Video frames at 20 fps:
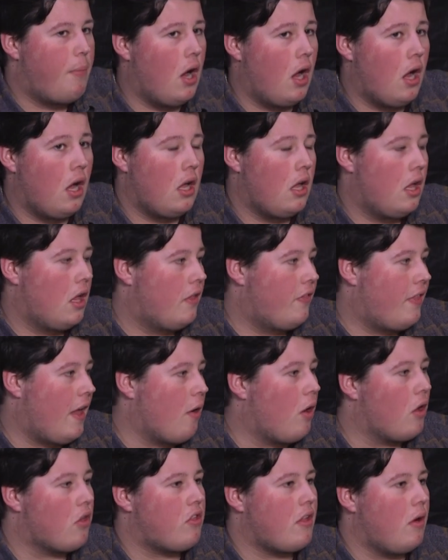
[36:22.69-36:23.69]
But
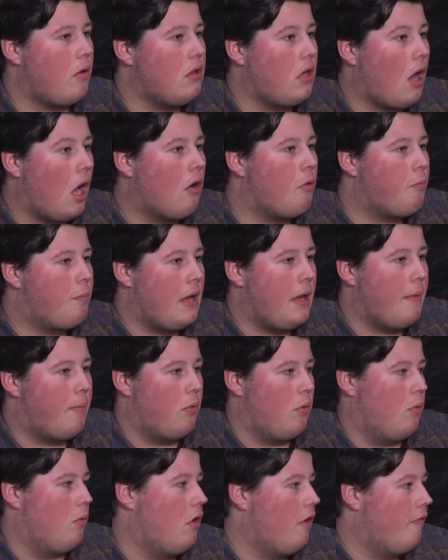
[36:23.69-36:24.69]
there are still young
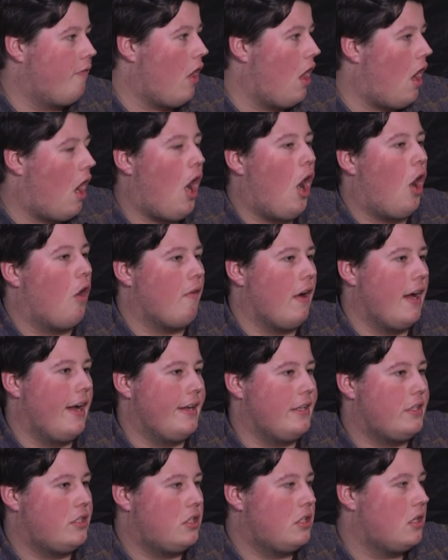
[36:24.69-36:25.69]
people of like our
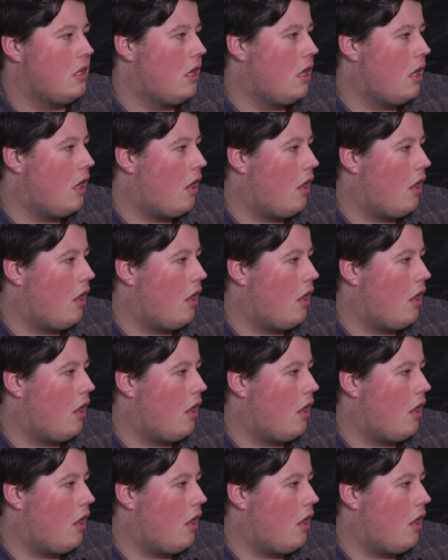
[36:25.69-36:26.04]
age